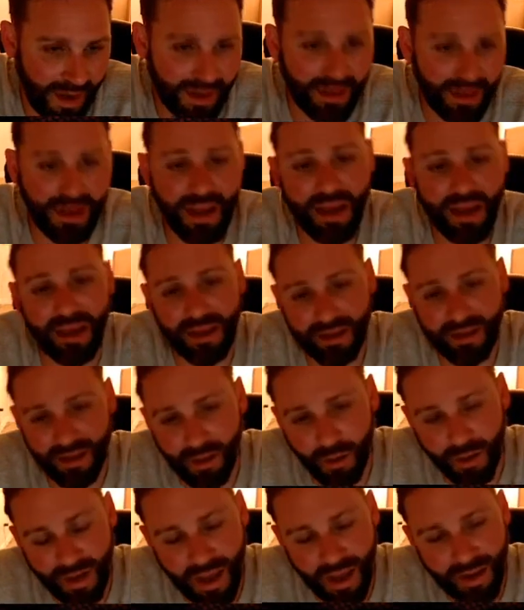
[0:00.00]

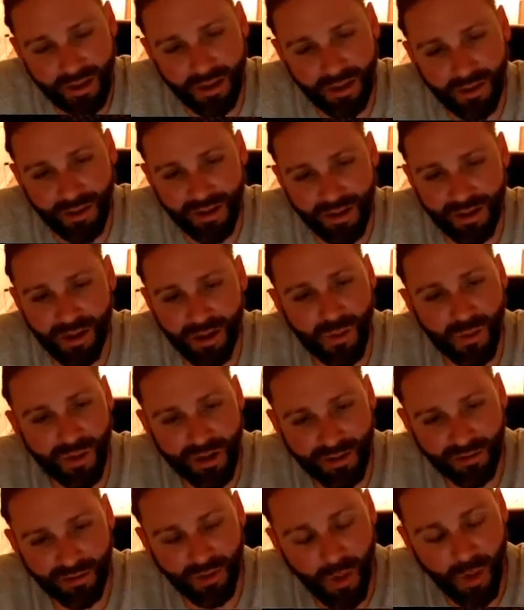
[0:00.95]
I already know
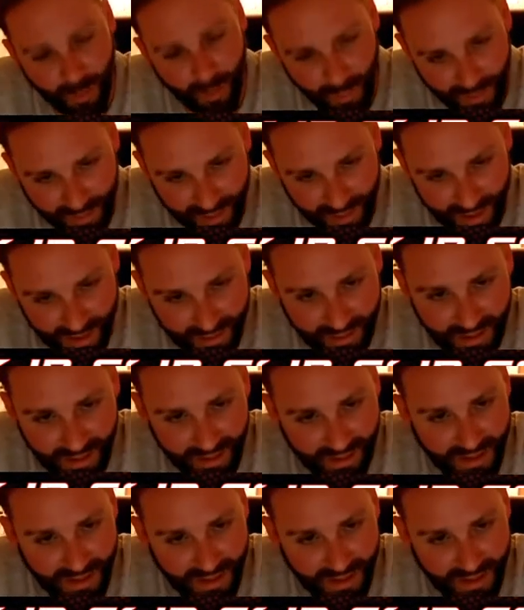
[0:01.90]
where he's going with that.